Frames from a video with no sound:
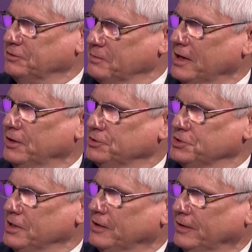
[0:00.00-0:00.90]
to make
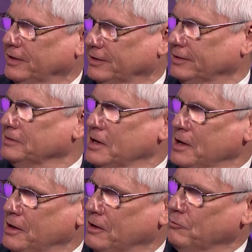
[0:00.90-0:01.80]
engineering a
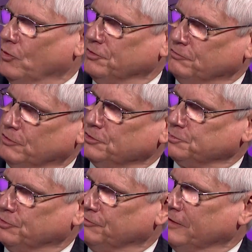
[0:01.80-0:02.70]
more diverse
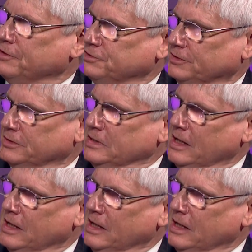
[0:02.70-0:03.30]
profession.